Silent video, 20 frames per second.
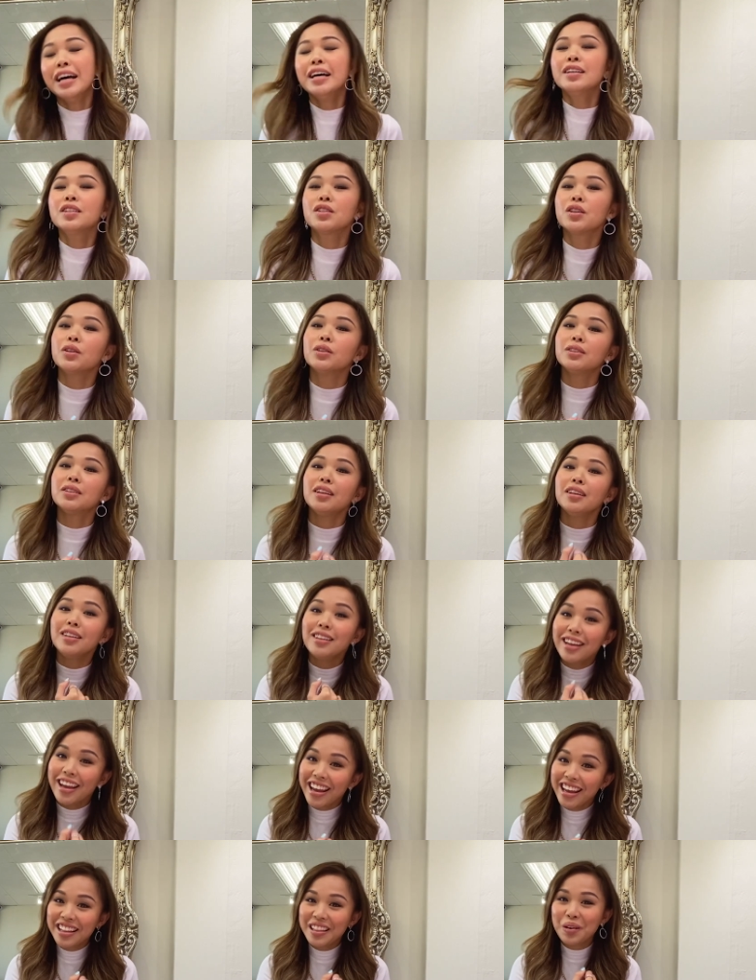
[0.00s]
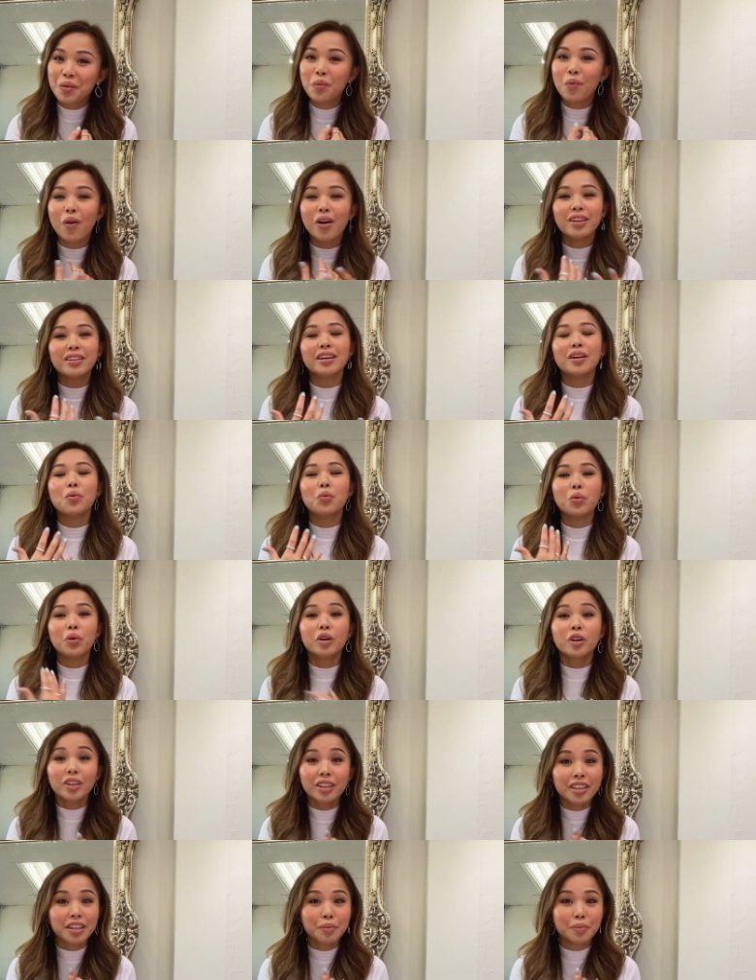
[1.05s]
So today, the one that
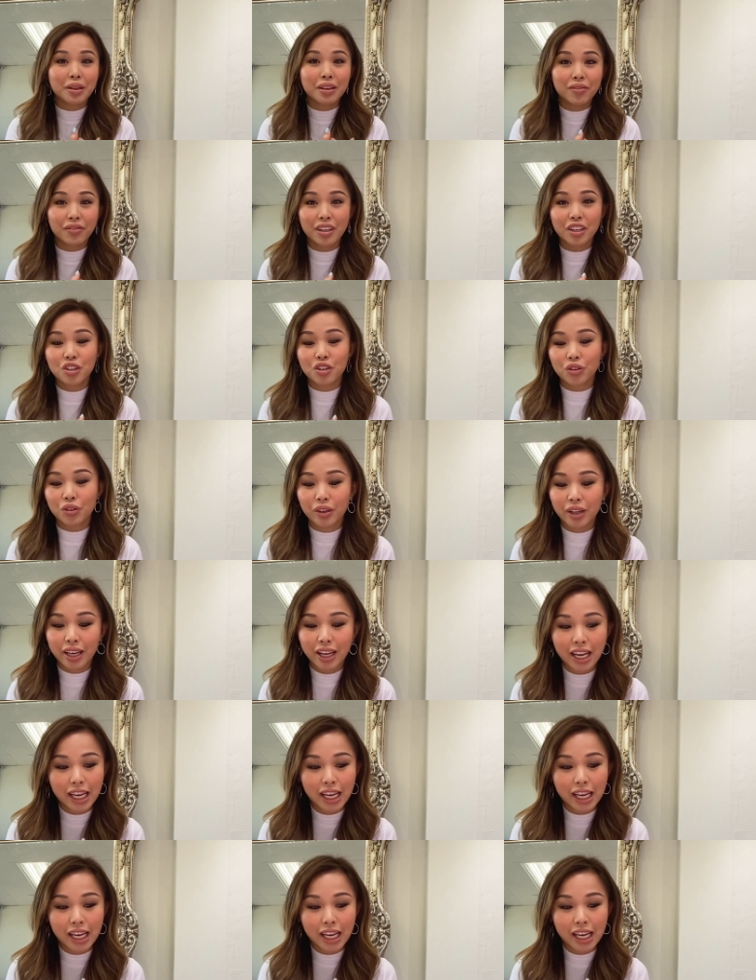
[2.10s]
we're gonna be featuring